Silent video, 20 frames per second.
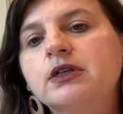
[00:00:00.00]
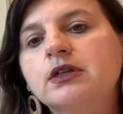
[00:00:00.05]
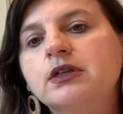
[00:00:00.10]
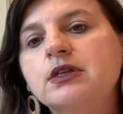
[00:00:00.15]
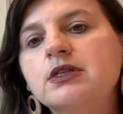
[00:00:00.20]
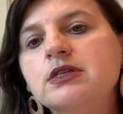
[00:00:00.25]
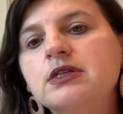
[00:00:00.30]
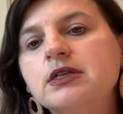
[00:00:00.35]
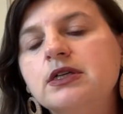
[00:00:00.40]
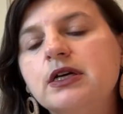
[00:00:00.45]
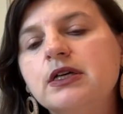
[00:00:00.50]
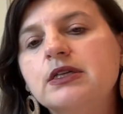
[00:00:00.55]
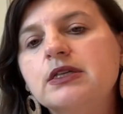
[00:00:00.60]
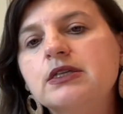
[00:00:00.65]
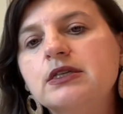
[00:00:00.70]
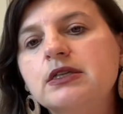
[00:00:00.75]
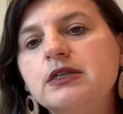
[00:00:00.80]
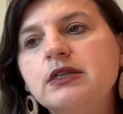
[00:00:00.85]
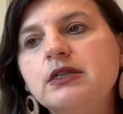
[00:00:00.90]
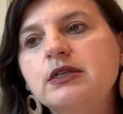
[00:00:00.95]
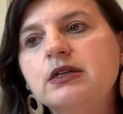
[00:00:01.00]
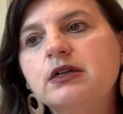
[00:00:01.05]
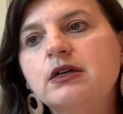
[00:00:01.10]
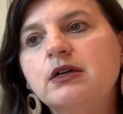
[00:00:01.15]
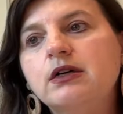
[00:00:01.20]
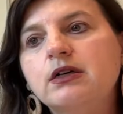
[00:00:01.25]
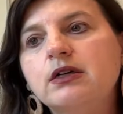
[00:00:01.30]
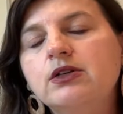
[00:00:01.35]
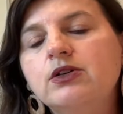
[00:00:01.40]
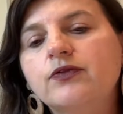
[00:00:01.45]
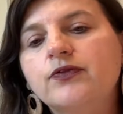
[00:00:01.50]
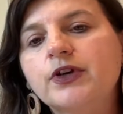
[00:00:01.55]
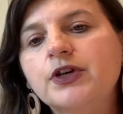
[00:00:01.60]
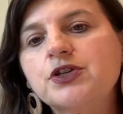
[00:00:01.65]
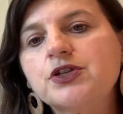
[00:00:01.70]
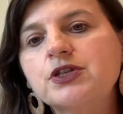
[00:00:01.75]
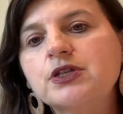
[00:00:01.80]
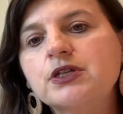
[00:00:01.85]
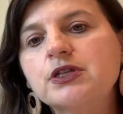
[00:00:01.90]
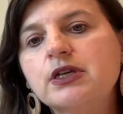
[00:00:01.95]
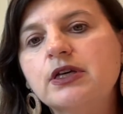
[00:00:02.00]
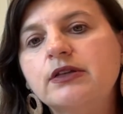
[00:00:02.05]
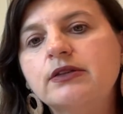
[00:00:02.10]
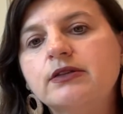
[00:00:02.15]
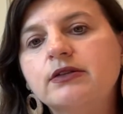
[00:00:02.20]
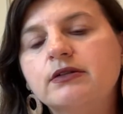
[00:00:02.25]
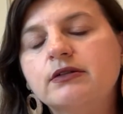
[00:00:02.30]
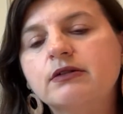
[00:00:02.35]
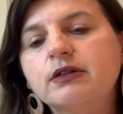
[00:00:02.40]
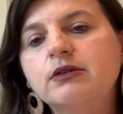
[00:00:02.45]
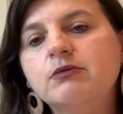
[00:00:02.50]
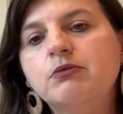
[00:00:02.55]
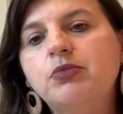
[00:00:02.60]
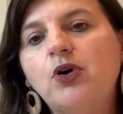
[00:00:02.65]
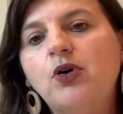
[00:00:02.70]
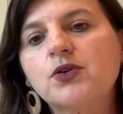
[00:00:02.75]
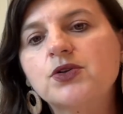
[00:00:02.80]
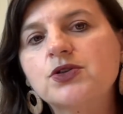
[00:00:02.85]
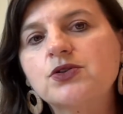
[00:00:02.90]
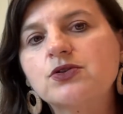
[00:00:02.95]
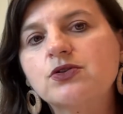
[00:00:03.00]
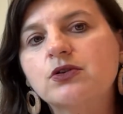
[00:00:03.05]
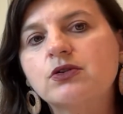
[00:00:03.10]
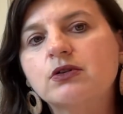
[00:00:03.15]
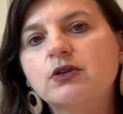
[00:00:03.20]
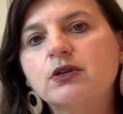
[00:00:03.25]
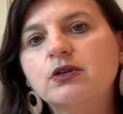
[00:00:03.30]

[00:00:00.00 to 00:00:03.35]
CIC Innovation Center in Boston.